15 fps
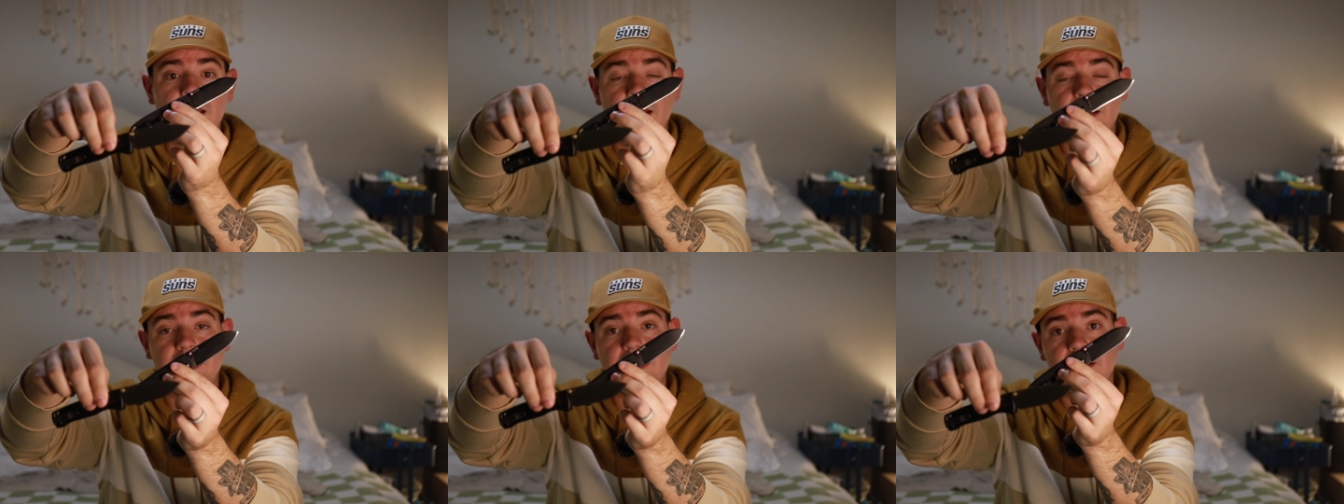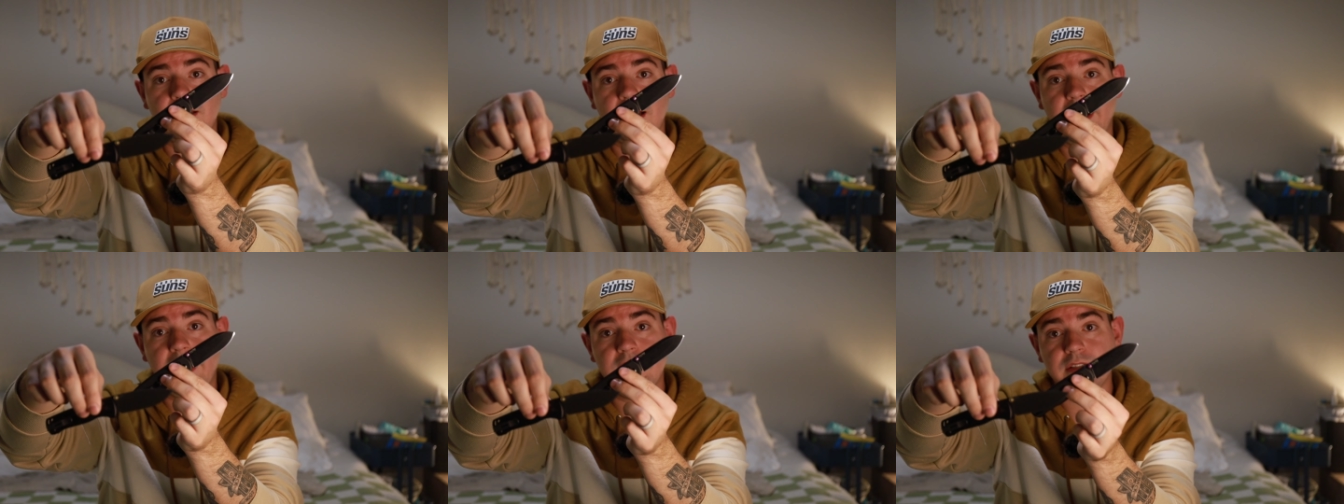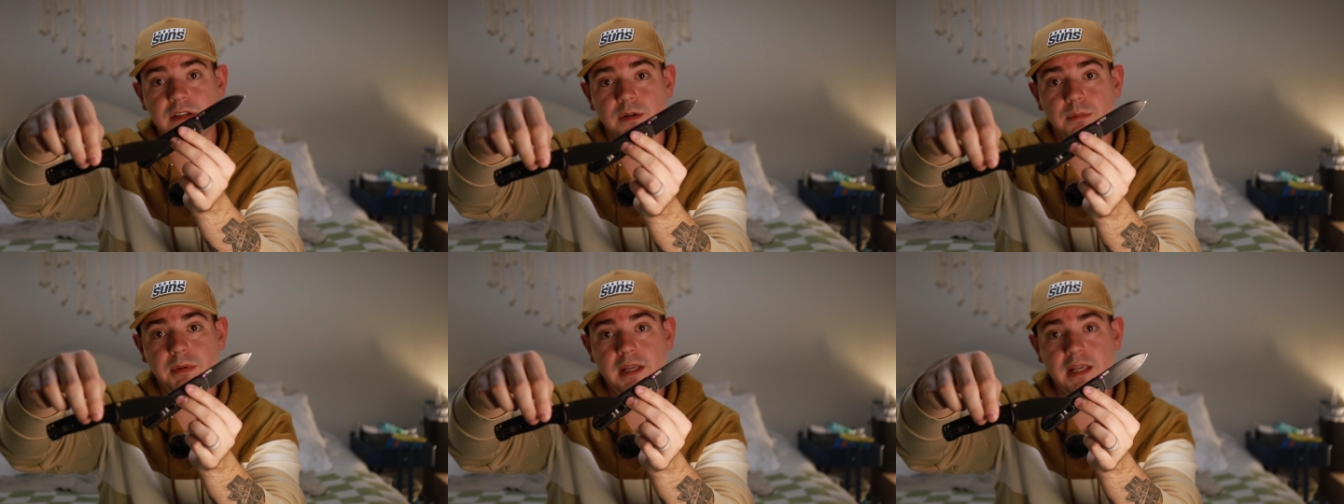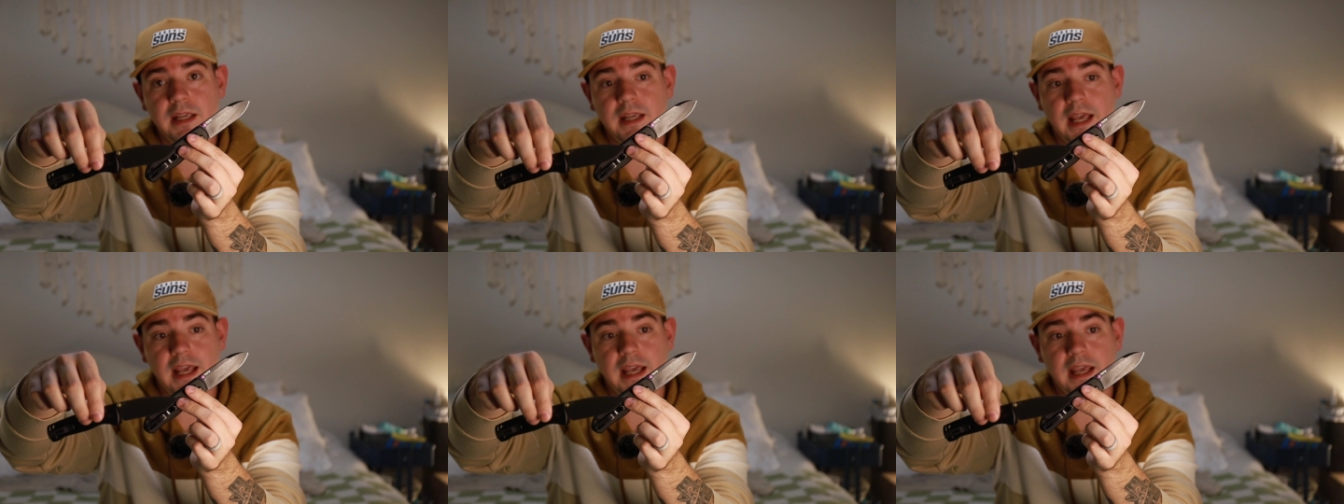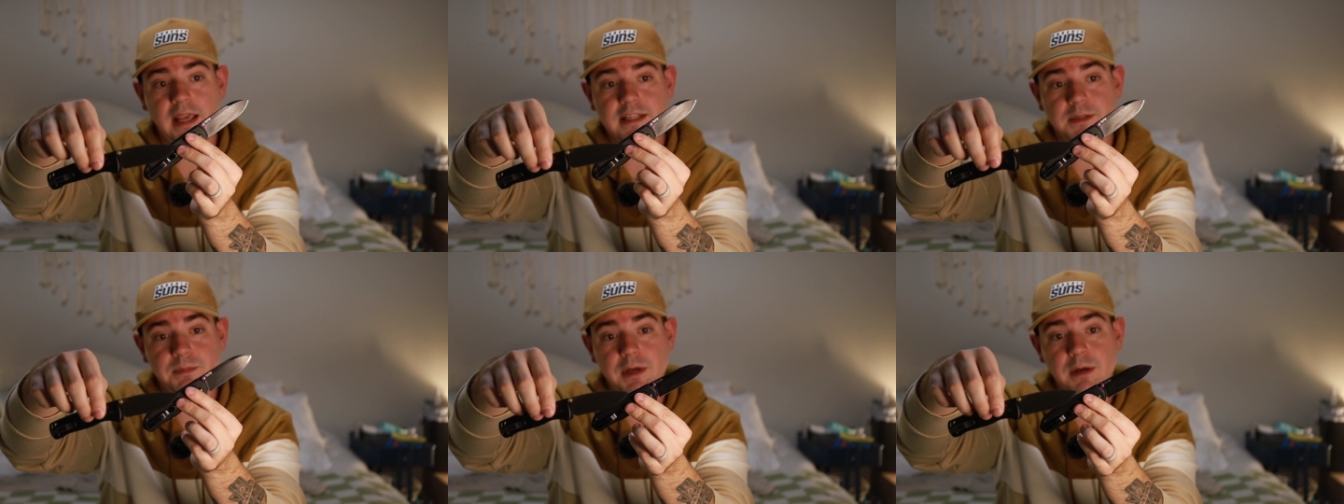and the Kizer being
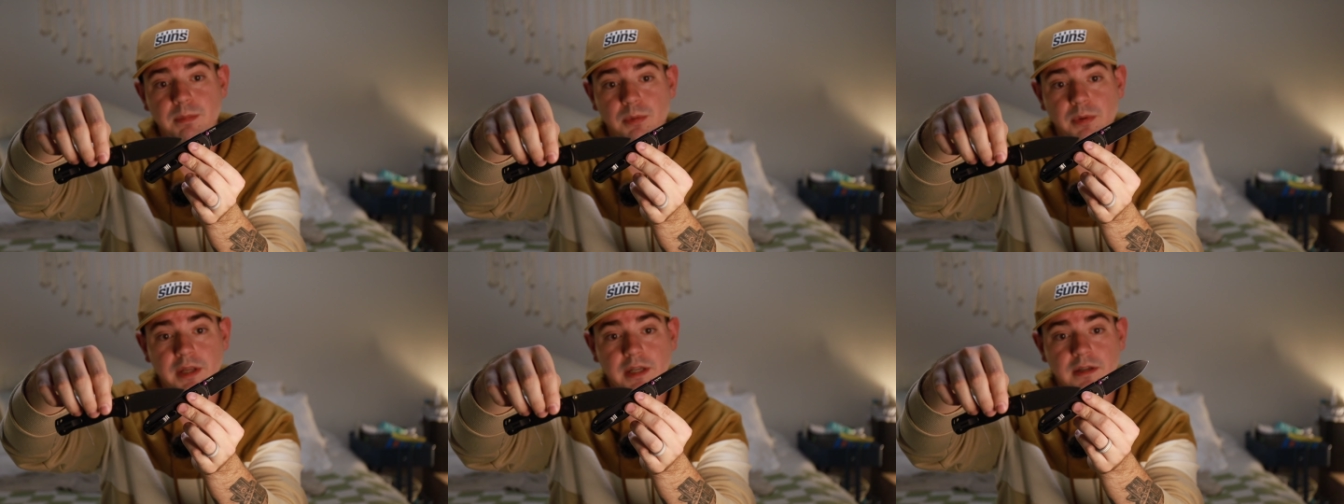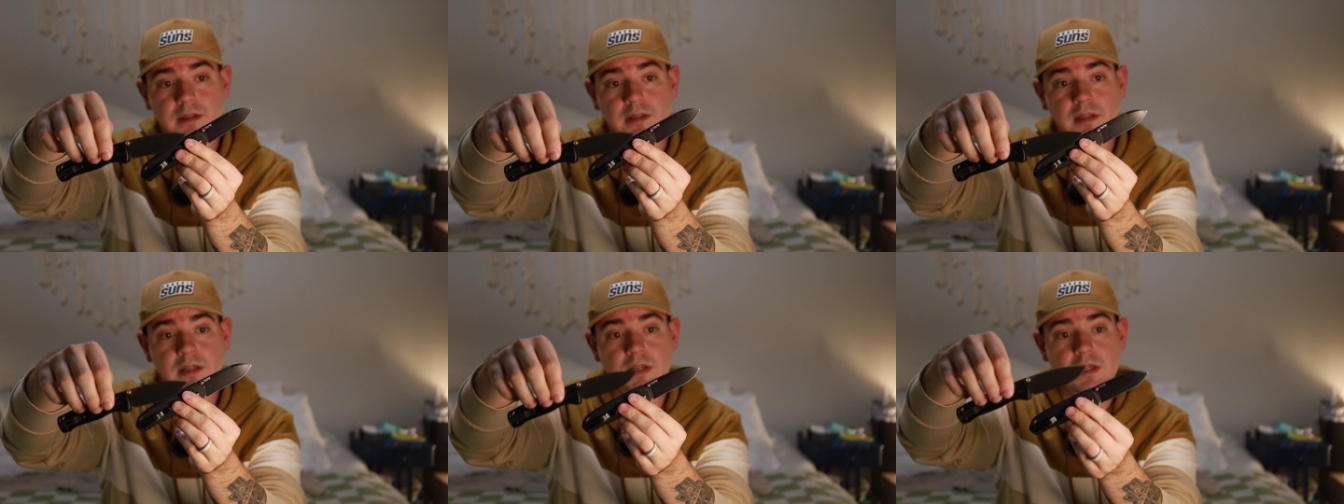a spear point.